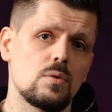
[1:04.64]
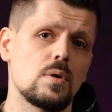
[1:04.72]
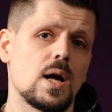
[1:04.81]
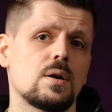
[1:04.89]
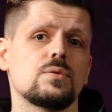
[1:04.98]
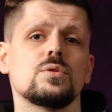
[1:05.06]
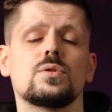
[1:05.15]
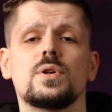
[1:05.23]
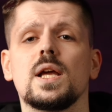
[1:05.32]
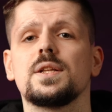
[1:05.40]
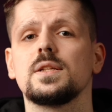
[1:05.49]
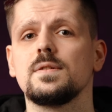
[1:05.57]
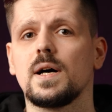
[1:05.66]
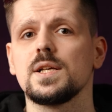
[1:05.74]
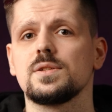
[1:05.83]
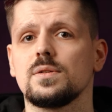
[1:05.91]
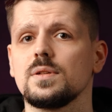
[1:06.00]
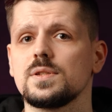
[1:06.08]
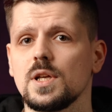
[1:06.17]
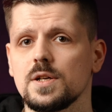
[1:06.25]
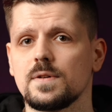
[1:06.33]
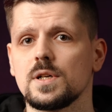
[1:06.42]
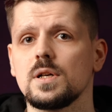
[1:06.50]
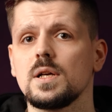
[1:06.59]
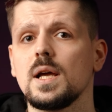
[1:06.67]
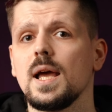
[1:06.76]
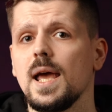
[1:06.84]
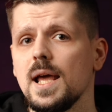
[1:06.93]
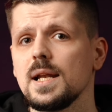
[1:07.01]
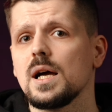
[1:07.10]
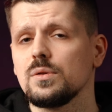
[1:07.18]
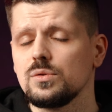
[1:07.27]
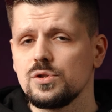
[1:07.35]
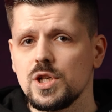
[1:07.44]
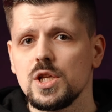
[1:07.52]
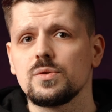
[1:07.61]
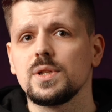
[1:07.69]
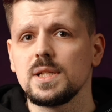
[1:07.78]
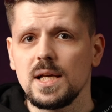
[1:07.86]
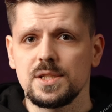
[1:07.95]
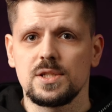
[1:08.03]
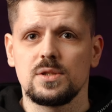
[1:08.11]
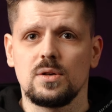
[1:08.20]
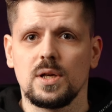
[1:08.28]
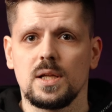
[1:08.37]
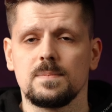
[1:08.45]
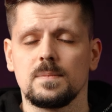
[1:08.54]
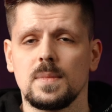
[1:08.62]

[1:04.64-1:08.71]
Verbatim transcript: how to create a device on a server and how to generate an access token.